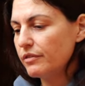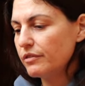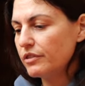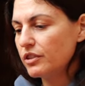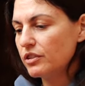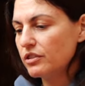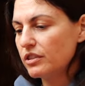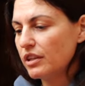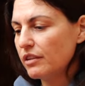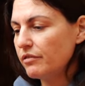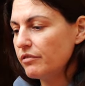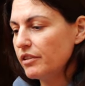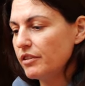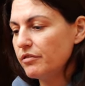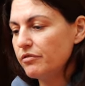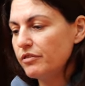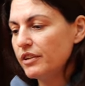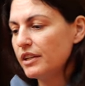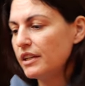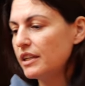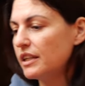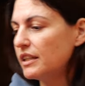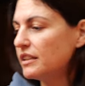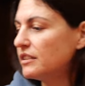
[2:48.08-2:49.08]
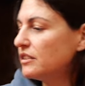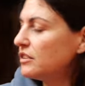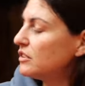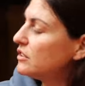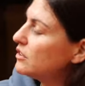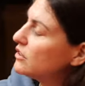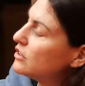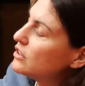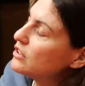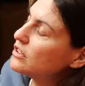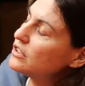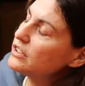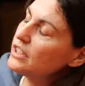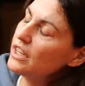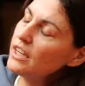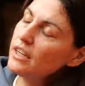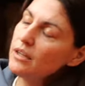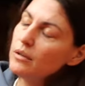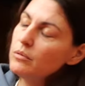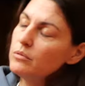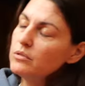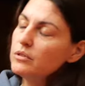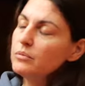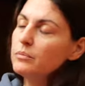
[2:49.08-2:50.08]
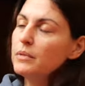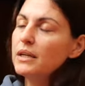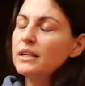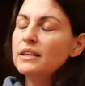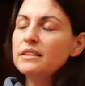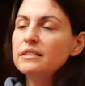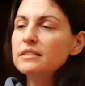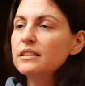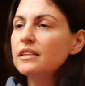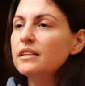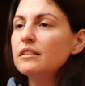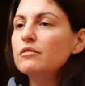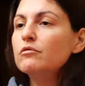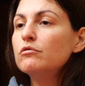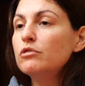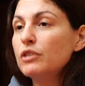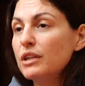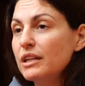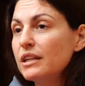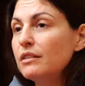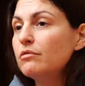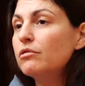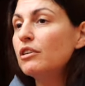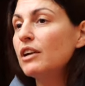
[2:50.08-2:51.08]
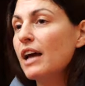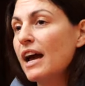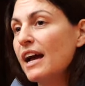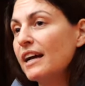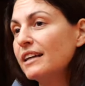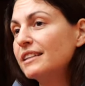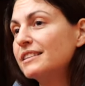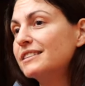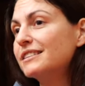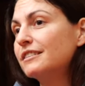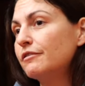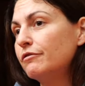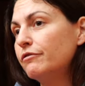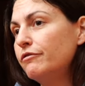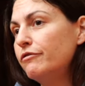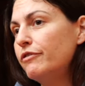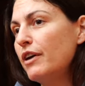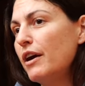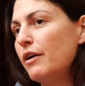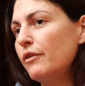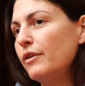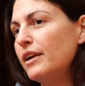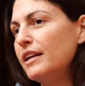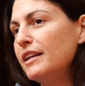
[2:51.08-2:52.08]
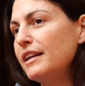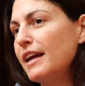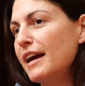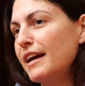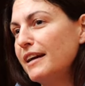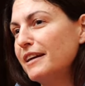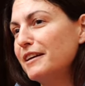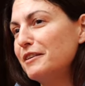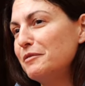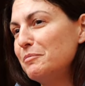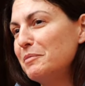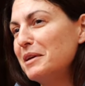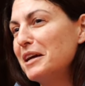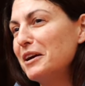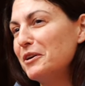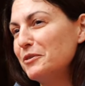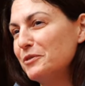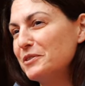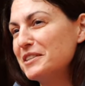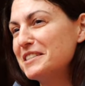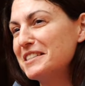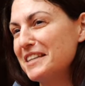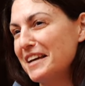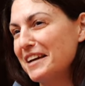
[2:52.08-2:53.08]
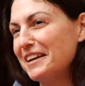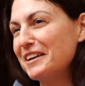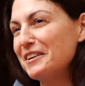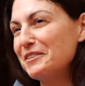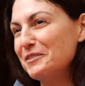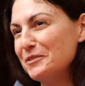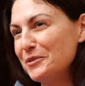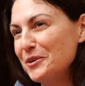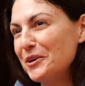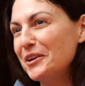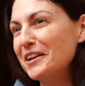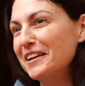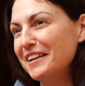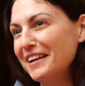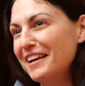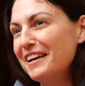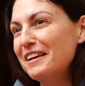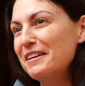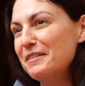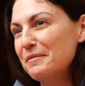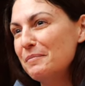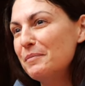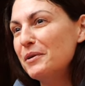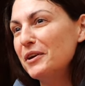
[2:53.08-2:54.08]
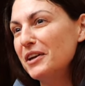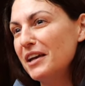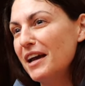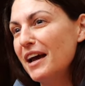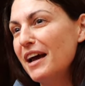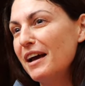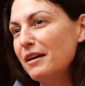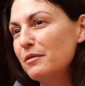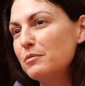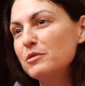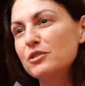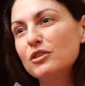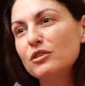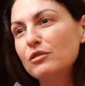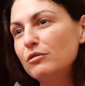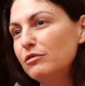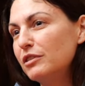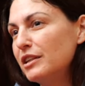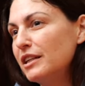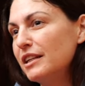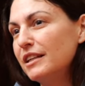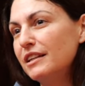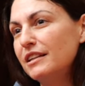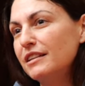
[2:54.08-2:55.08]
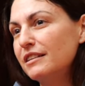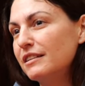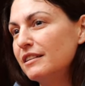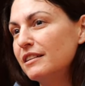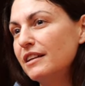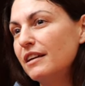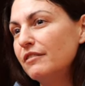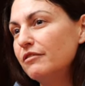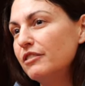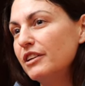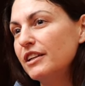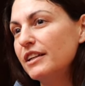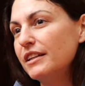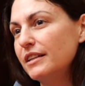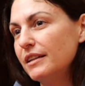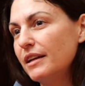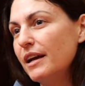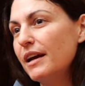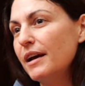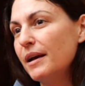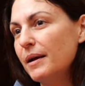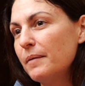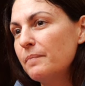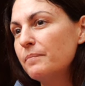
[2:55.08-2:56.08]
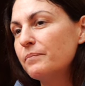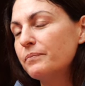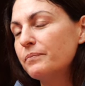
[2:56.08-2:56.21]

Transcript: just lovely feelings, and just, yeah, it was amazing, really relaxed, very knackered me out the second one, but yeah, it was all really lovely, yeah,